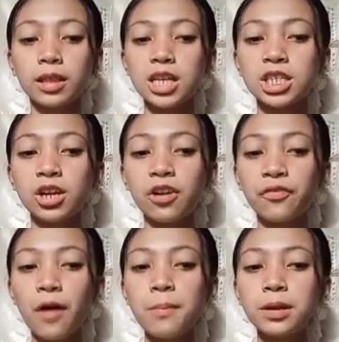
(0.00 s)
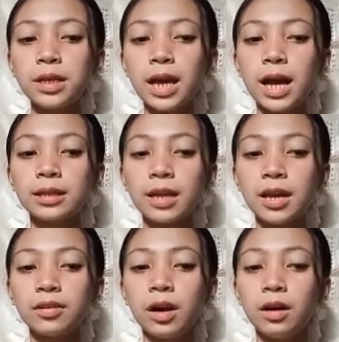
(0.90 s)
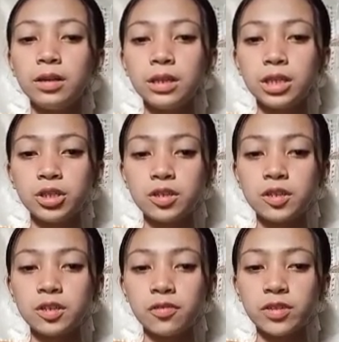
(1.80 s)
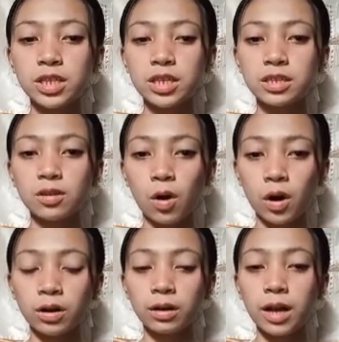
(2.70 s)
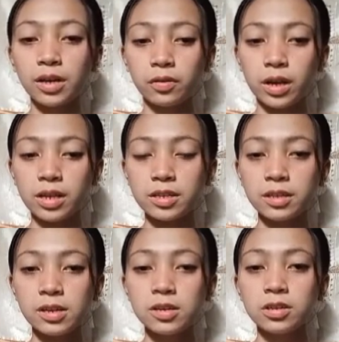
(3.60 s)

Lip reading: Does your family attend religious services or gatherings?